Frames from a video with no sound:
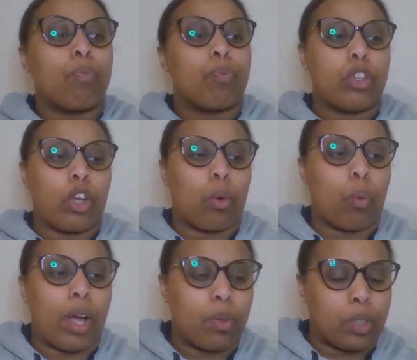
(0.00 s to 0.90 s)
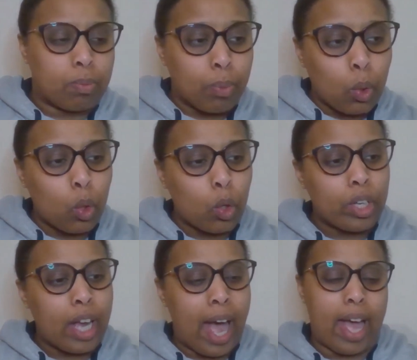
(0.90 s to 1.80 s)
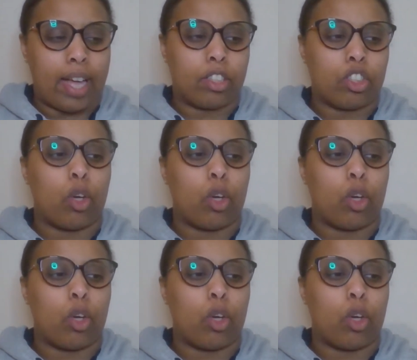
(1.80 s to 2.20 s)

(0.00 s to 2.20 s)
you know, where he was born and, you know,